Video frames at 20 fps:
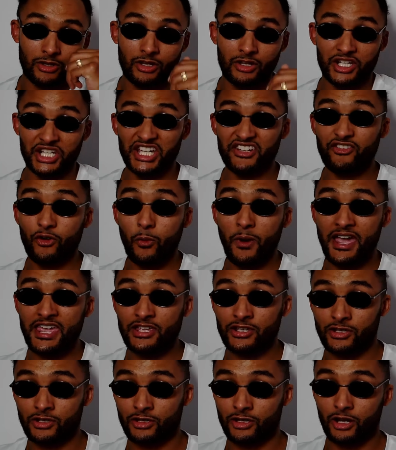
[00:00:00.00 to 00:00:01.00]
The other way you
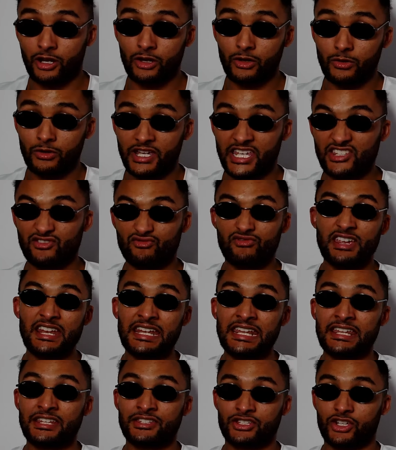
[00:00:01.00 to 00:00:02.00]
can go is
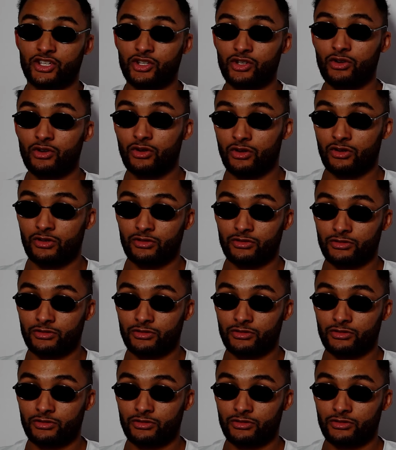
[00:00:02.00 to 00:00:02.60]
really insecure